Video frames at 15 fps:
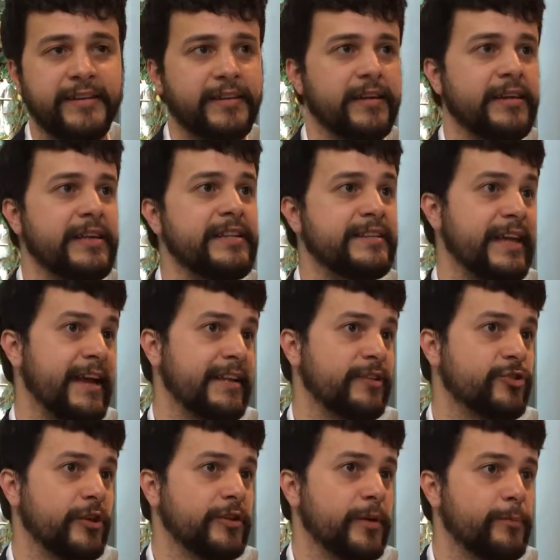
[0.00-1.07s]

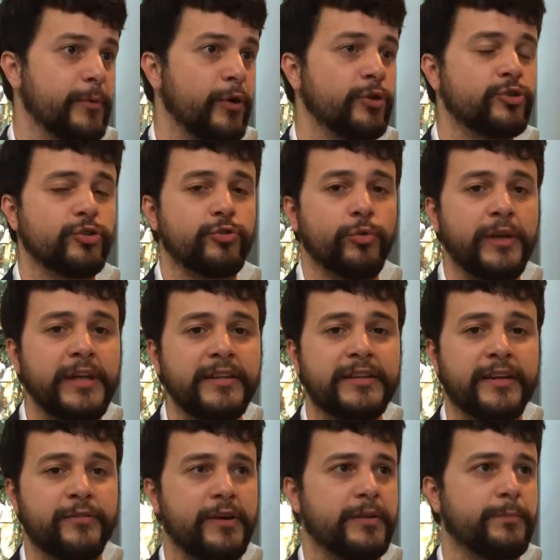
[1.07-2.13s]
intelligent approach to
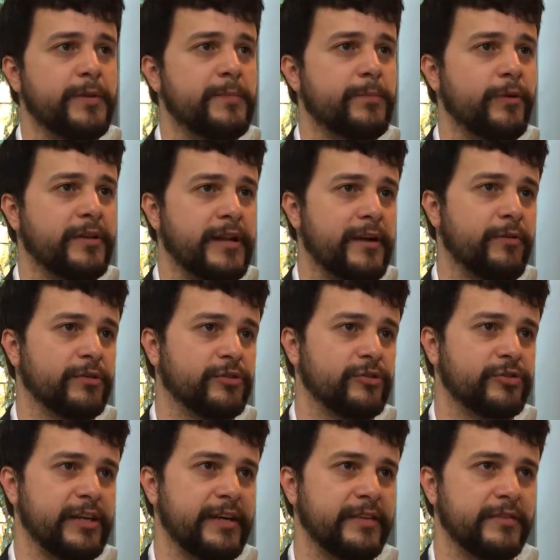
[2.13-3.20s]
integrate people in our
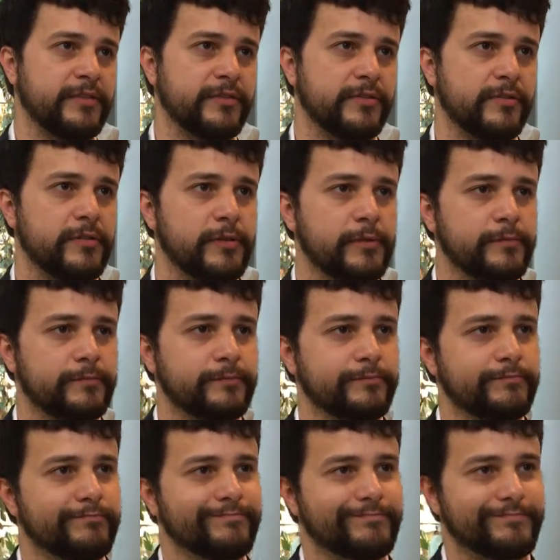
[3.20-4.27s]
societies.
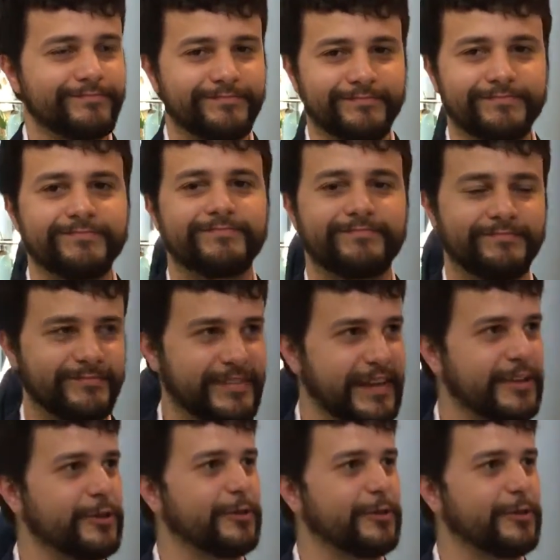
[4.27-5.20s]
Very good. Thank you very much.